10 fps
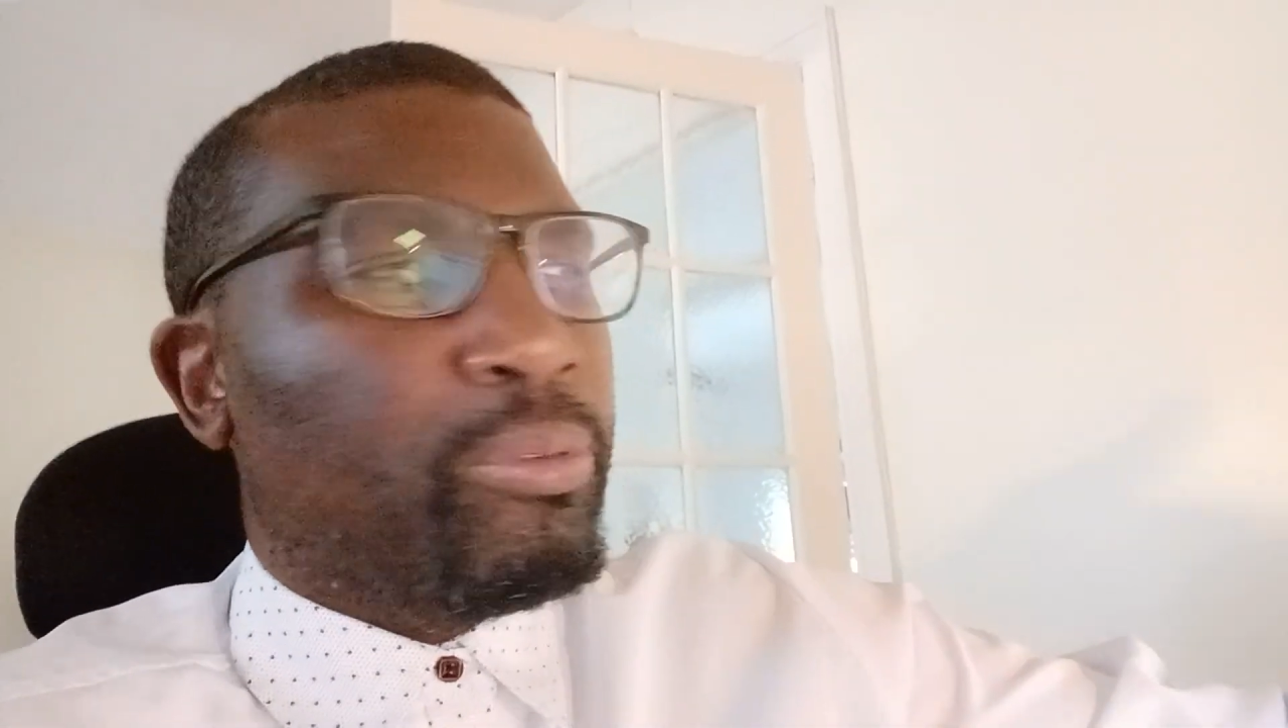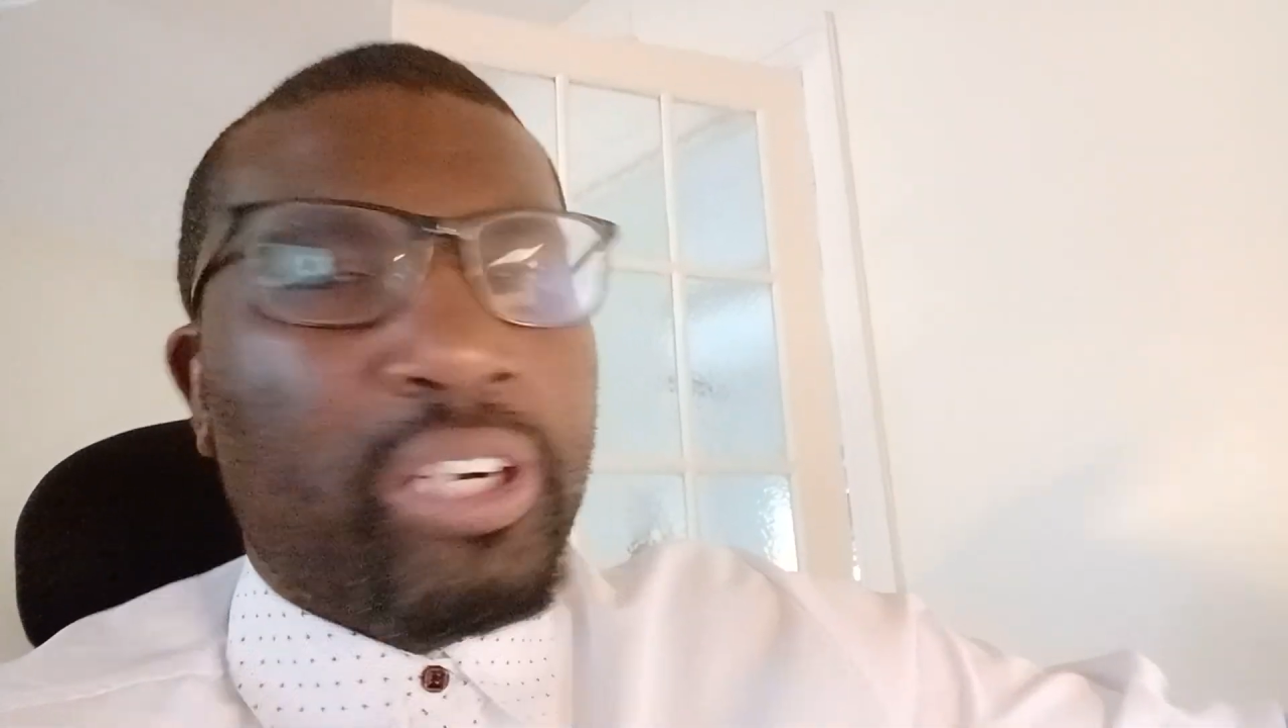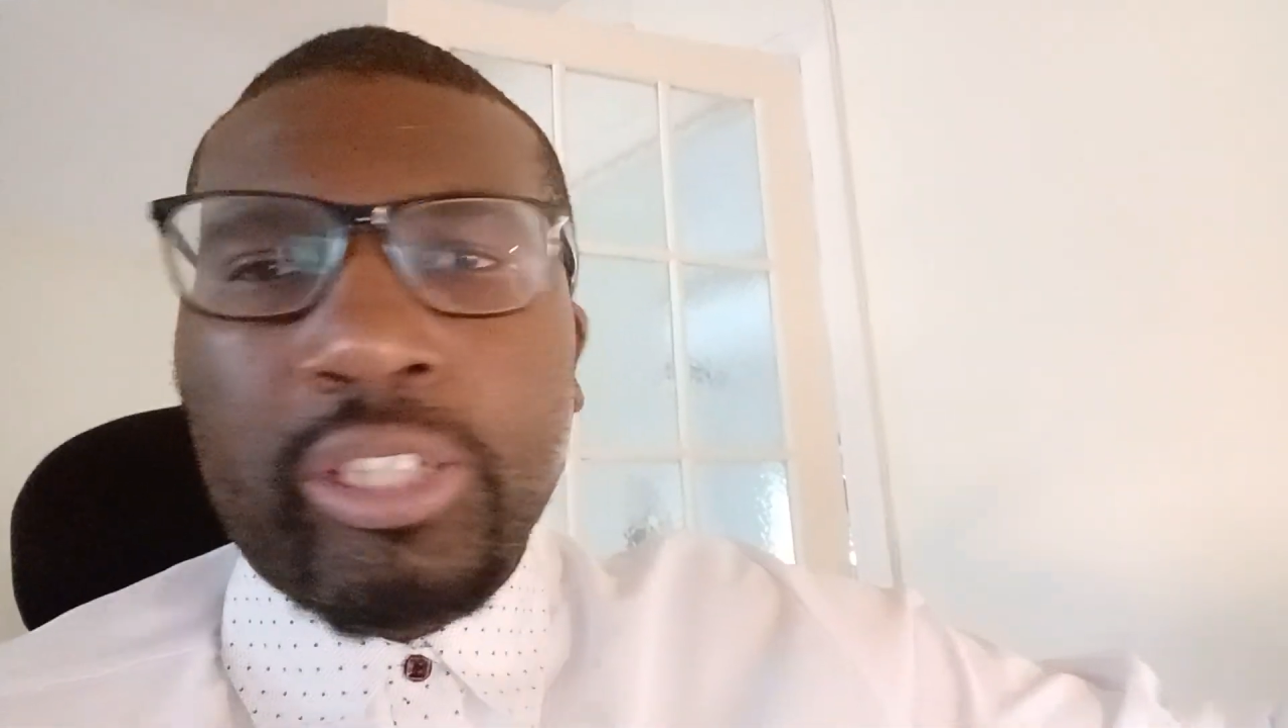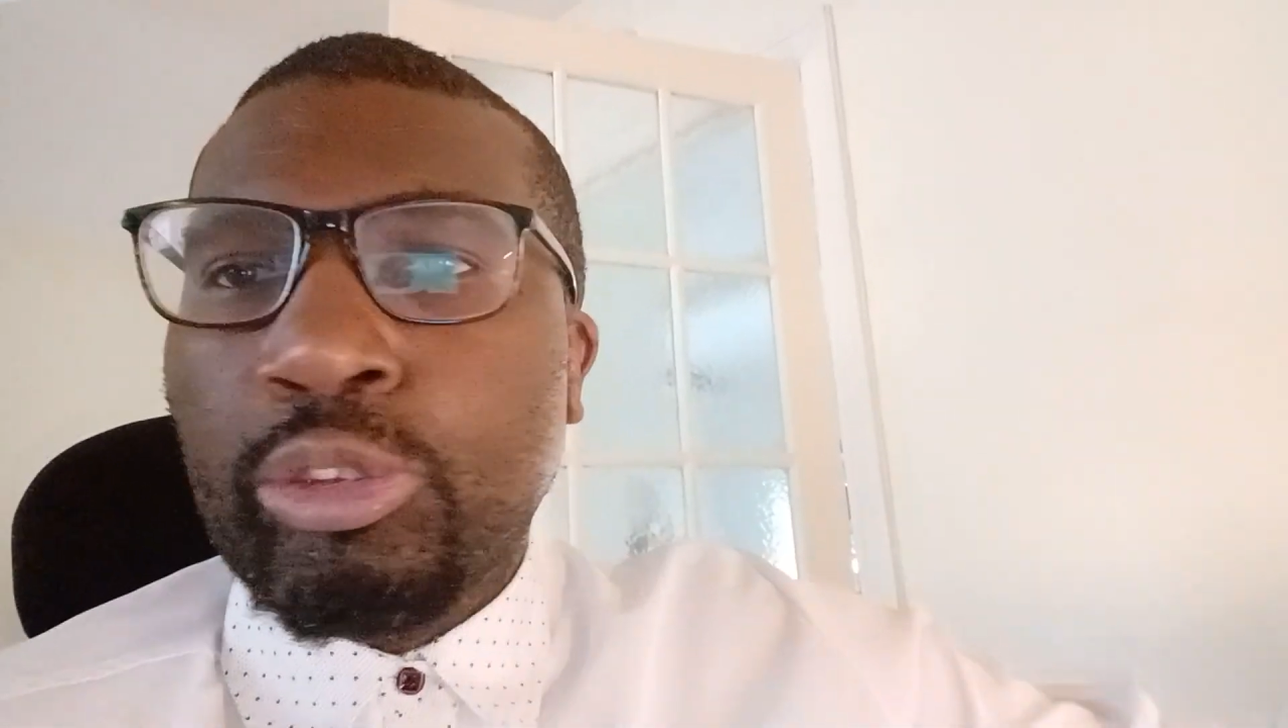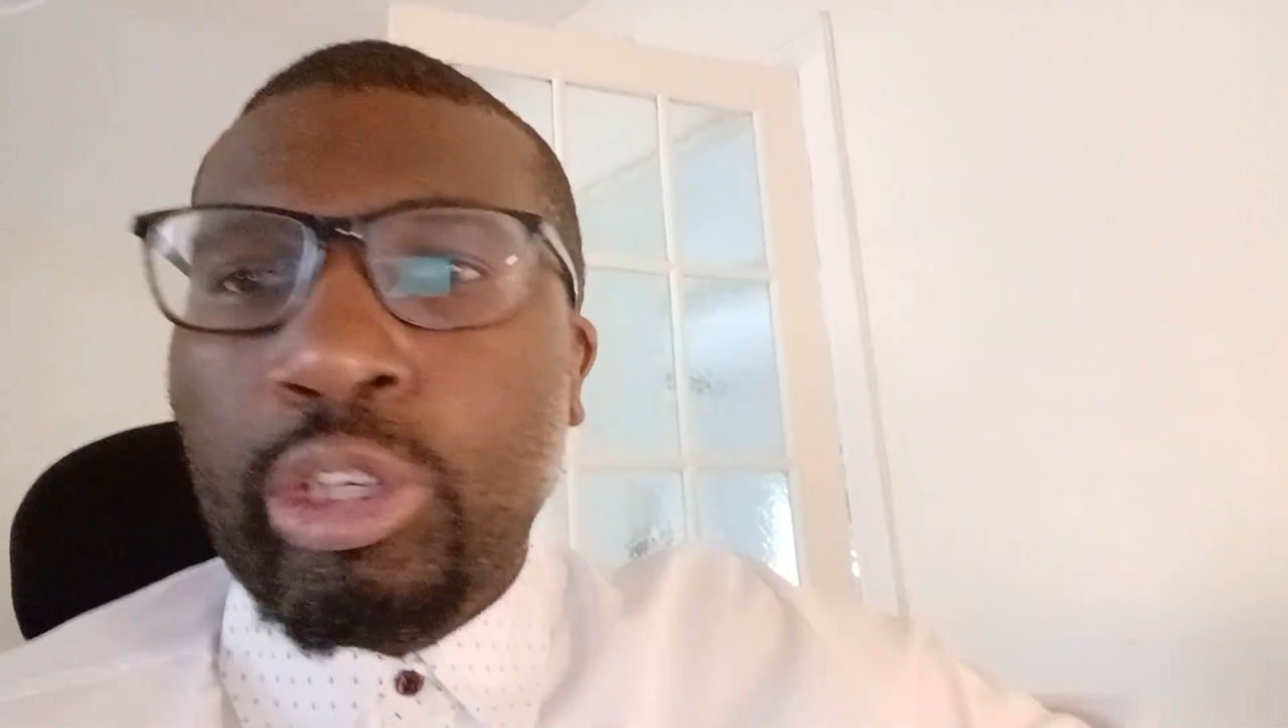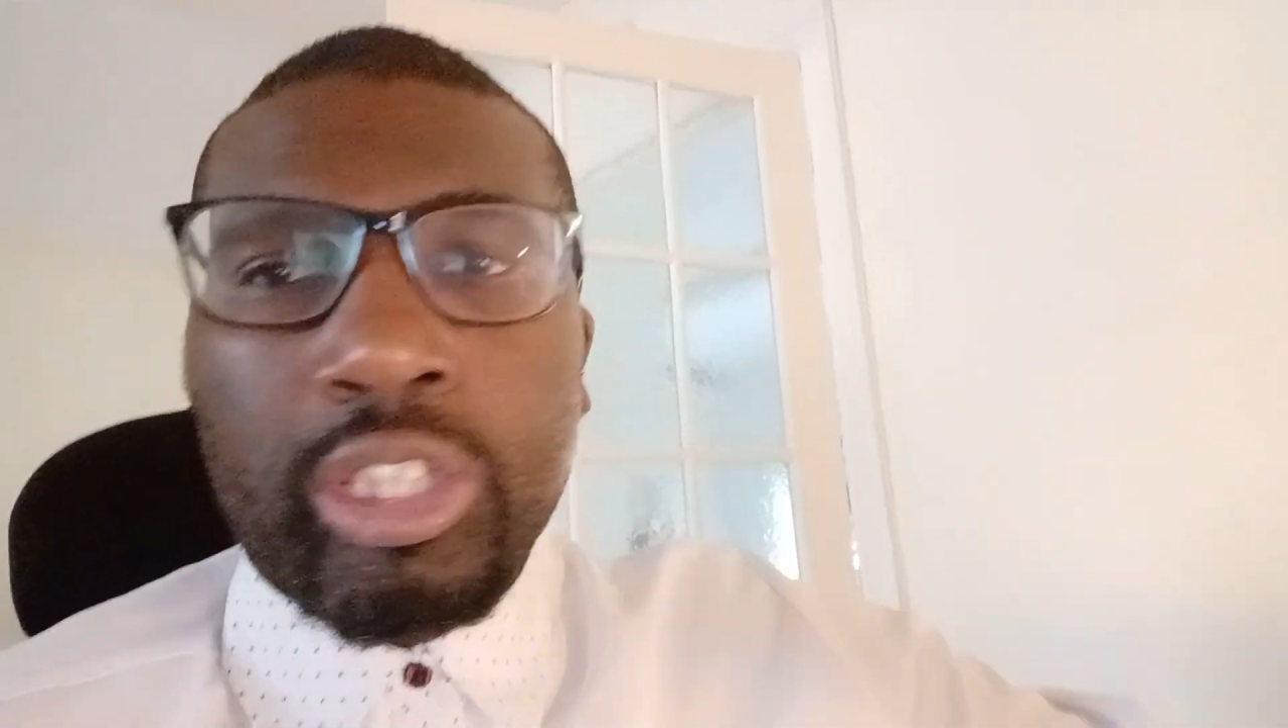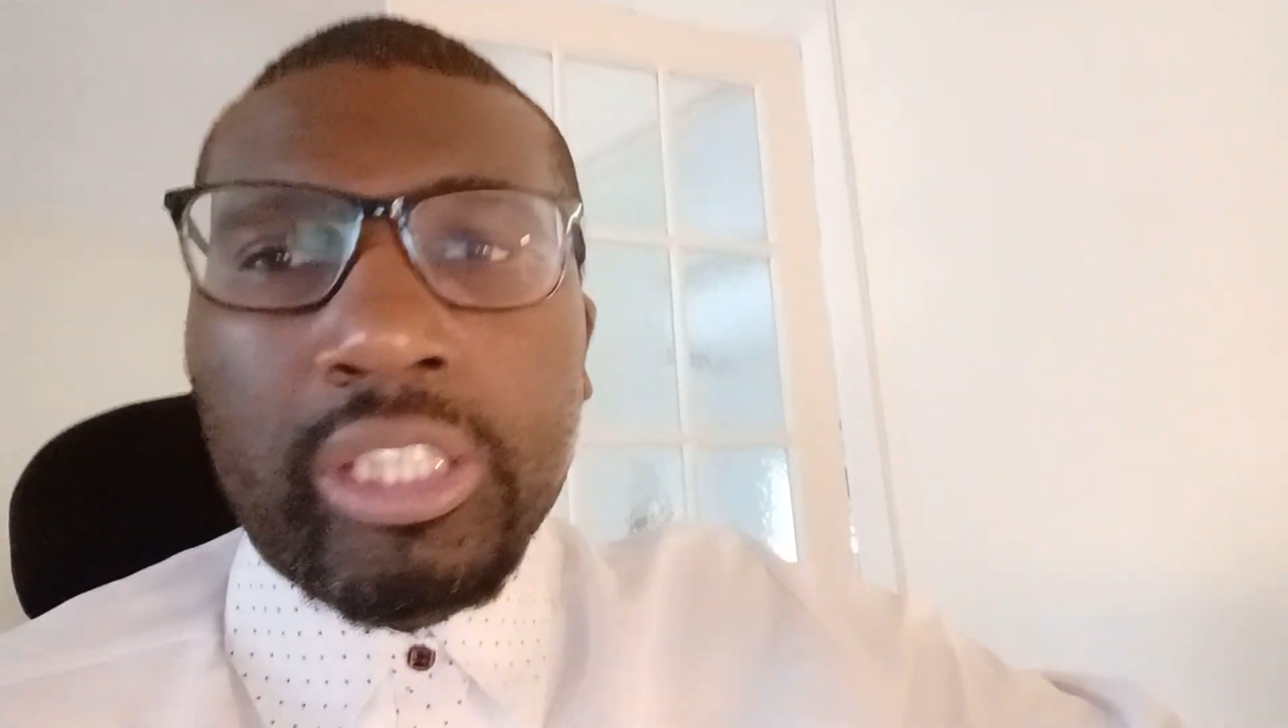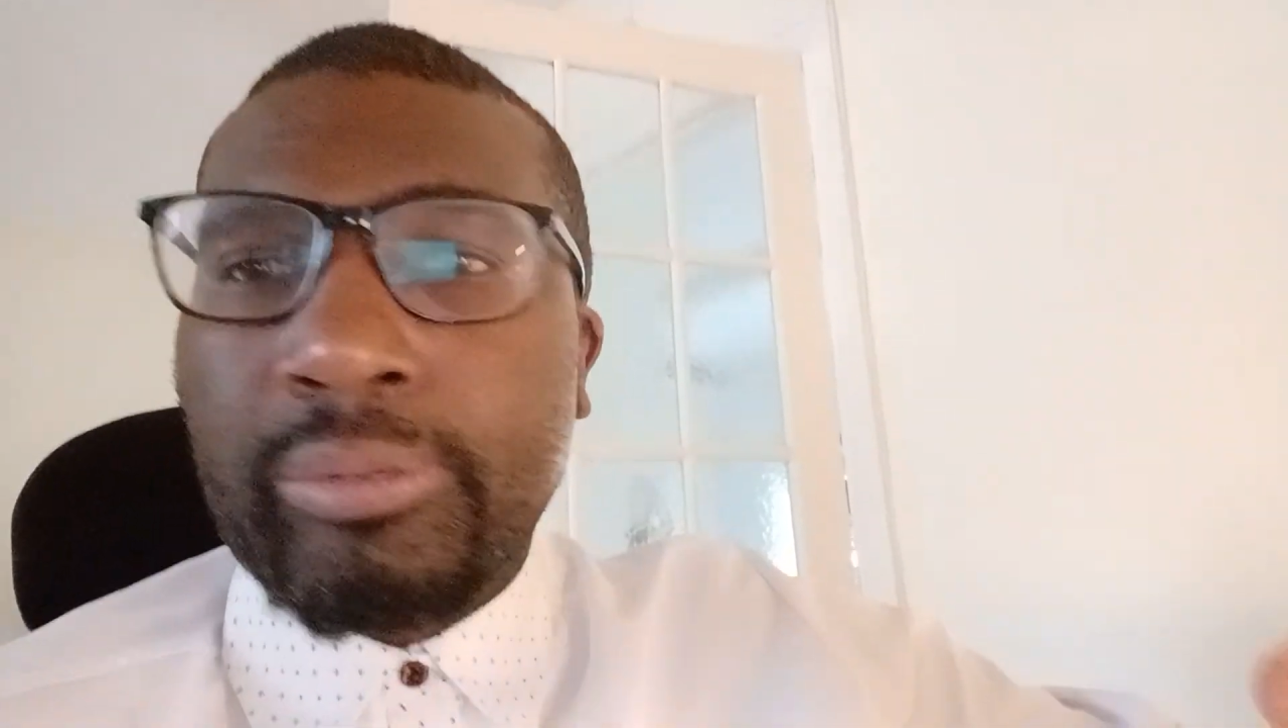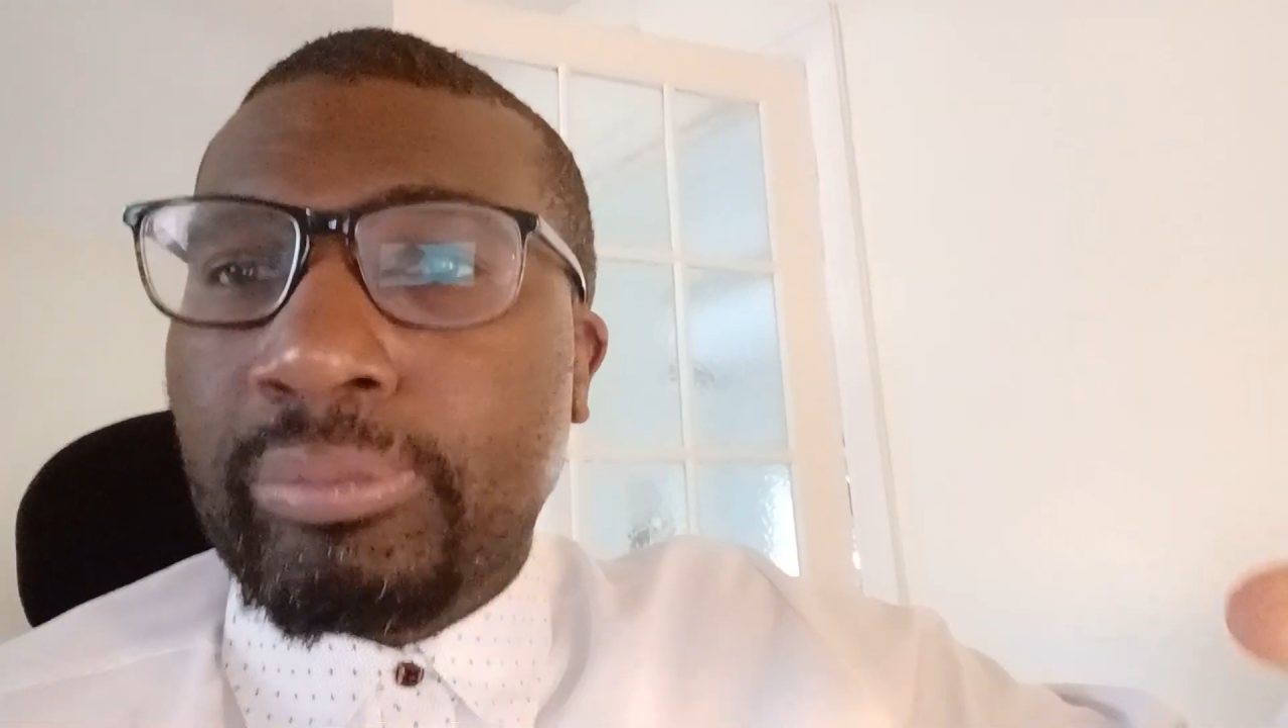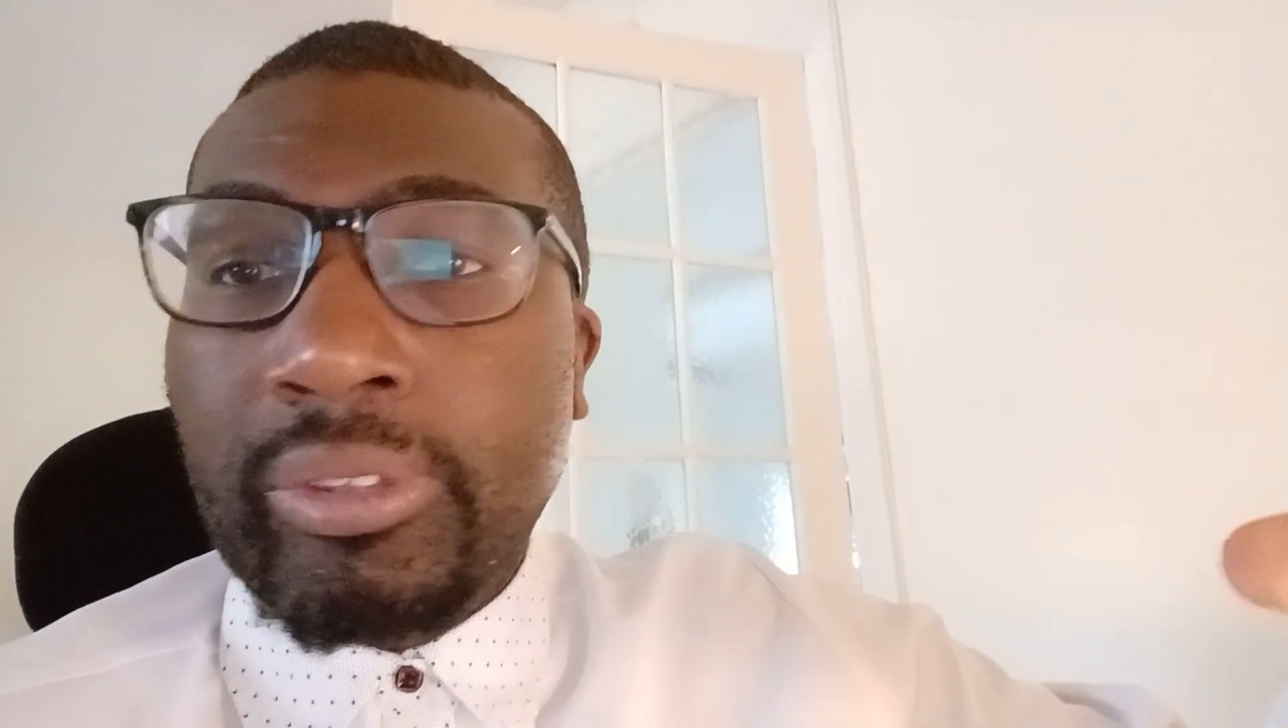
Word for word: that are not going to